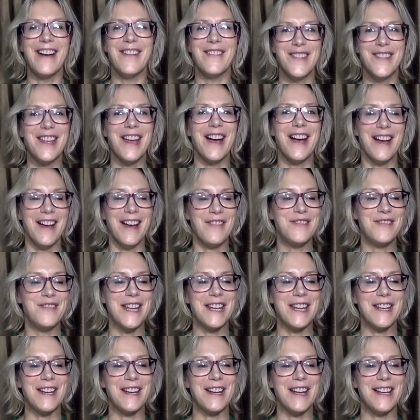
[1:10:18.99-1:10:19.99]
Yeah,
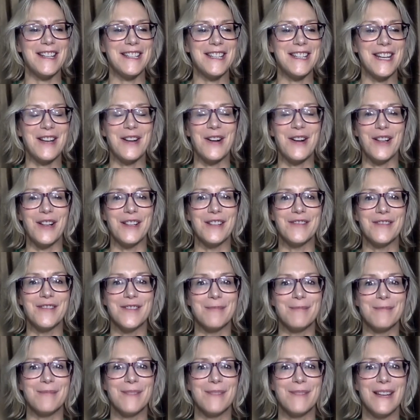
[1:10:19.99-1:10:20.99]
I take all of
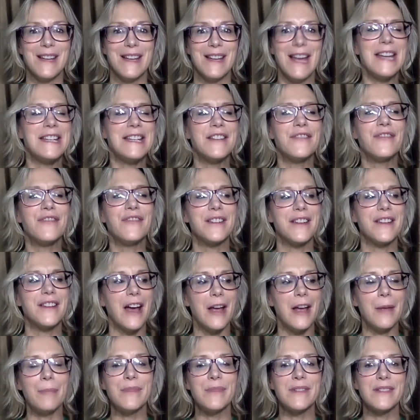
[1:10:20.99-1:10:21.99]
them at different
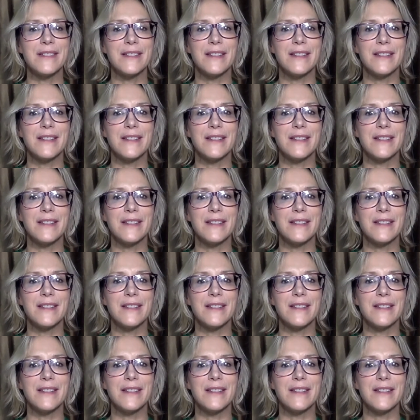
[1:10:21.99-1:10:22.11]
times.